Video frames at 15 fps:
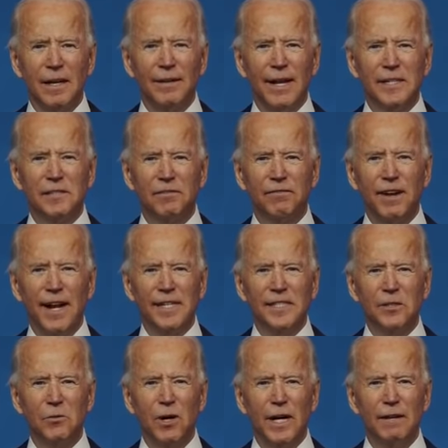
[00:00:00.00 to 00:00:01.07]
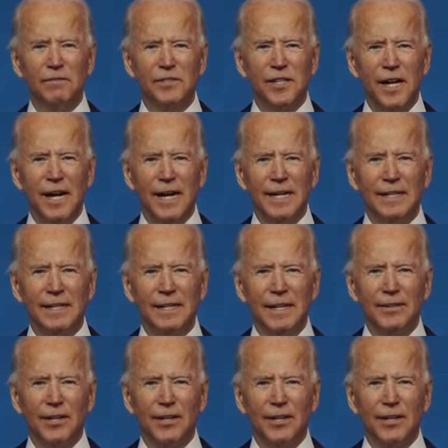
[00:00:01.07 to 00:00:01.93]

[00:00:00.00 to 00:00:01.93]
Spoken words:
And that's a fancy way of saying